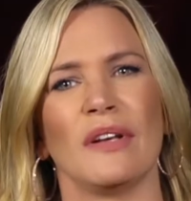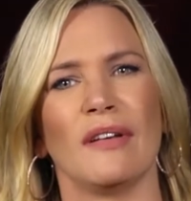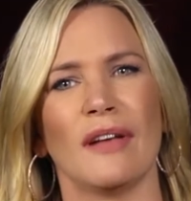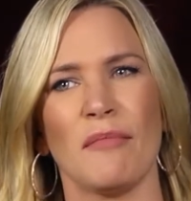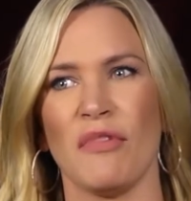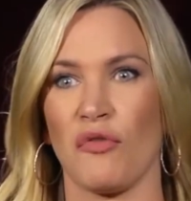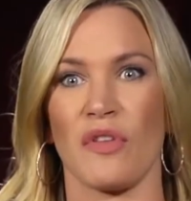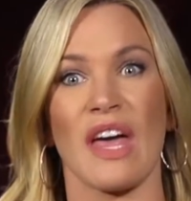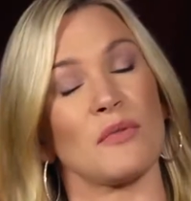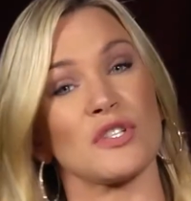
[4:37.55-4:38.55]
And before
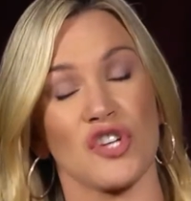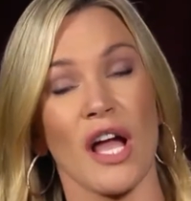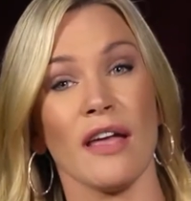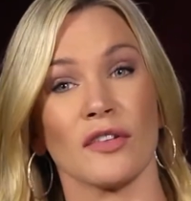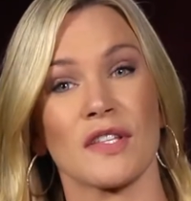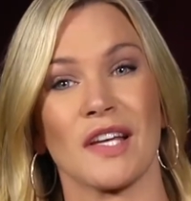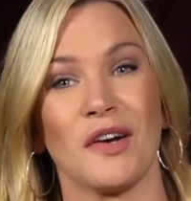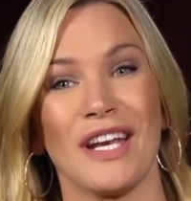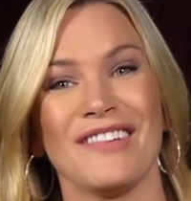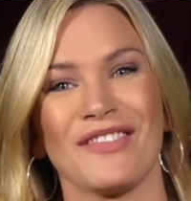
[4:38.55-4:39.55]
that, I was a child, so
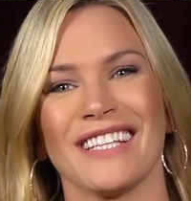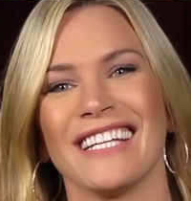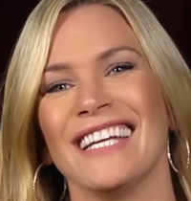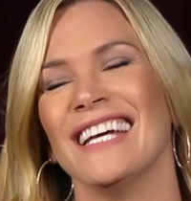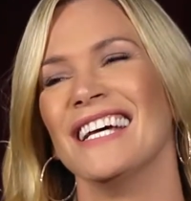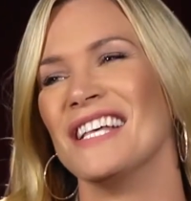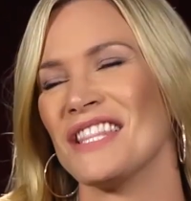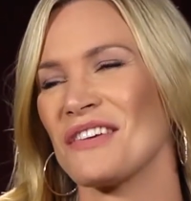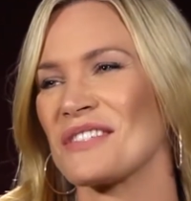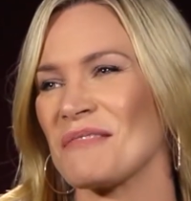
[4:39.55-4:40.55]
I didn't really,
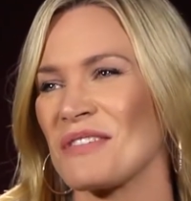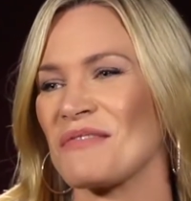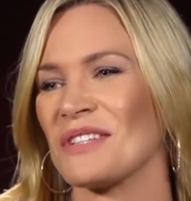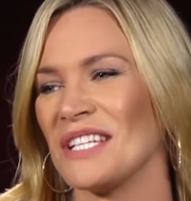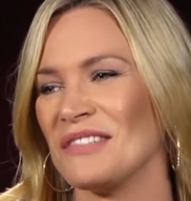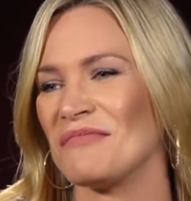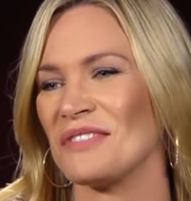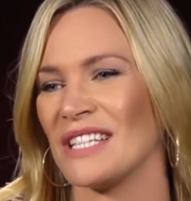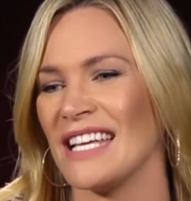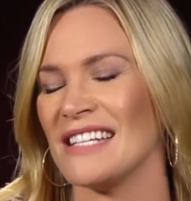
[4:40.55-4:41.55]
there was something really,
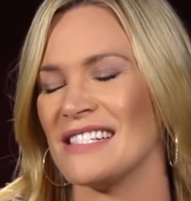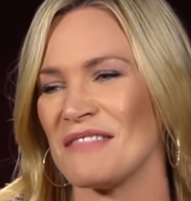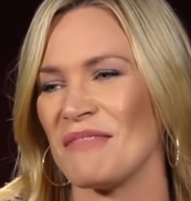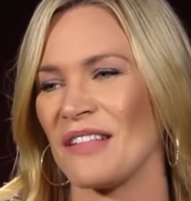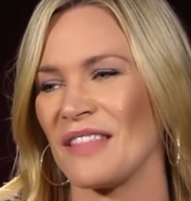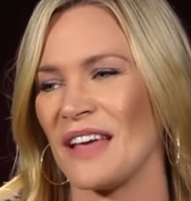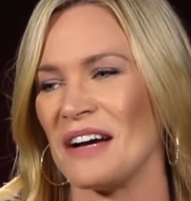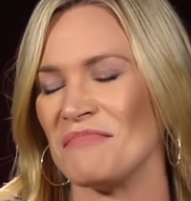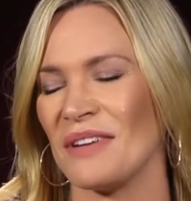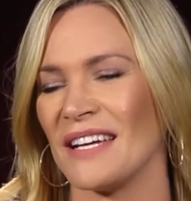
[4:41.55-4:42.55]
really easy about
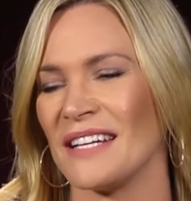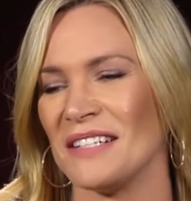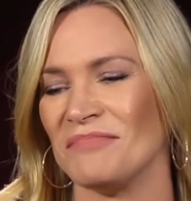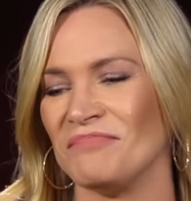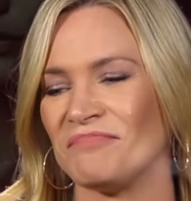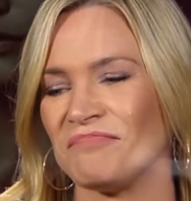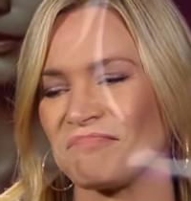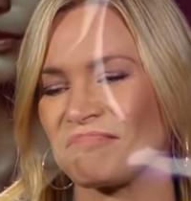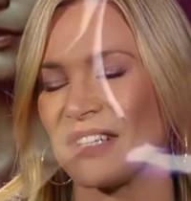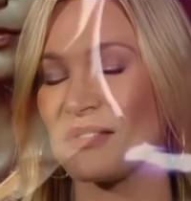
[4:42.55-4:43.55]
that. But it
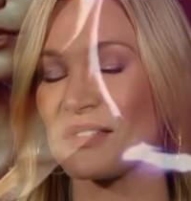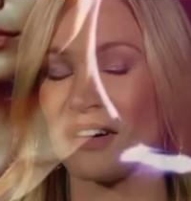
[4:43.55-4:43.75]
was